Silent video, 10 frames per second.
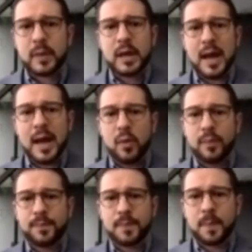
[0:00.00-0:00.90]
Now,
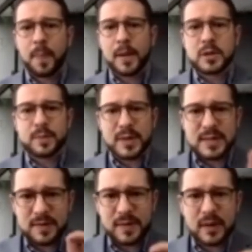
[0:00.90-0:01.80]

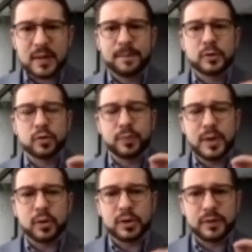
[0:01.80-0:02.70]
specific to be
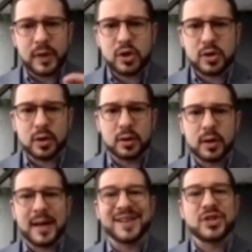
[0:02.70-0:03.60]
motivational
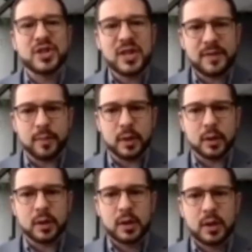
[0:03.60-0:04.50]
and
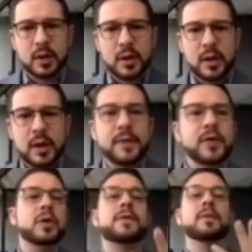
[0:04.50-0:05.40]
achievable.
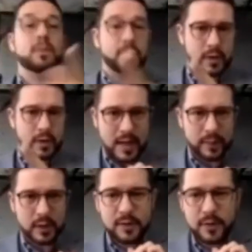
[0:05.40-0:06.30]
For
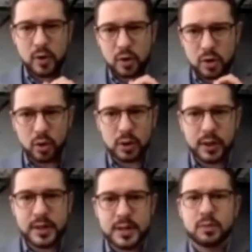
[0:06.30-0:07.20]
example, if your goal
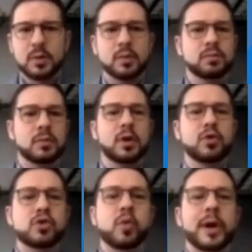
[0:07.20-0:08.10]
is
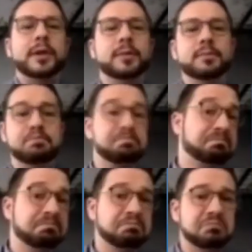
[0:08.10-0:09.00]
lose weight,
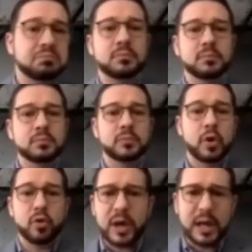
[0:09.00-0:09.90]

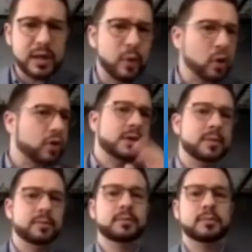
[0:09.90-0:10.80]
read books,
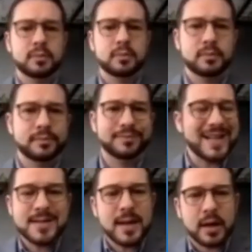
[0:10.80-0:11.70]
that's not